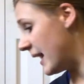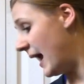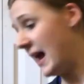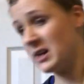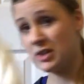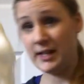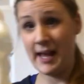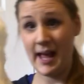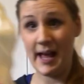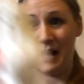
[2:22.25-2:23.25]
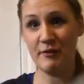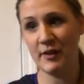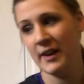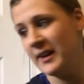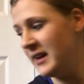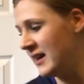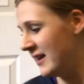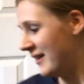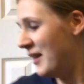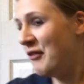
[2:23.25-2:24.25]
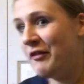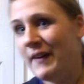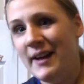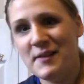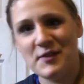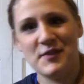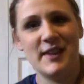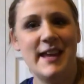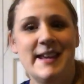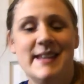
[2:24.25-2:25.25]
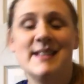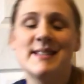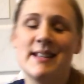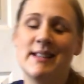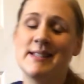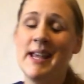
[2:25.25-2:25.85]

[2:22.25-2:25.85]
and I actually have 5 of these.